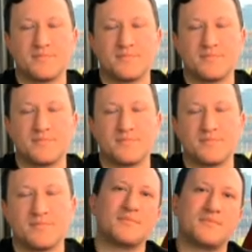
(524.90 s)

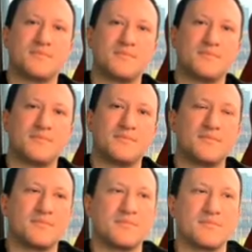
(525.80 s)

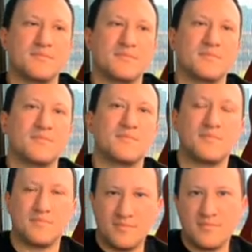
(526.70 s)

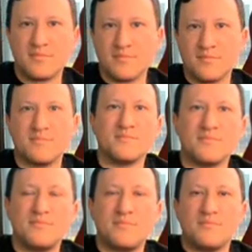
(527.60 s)

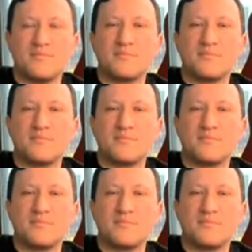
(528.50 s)
[no speech]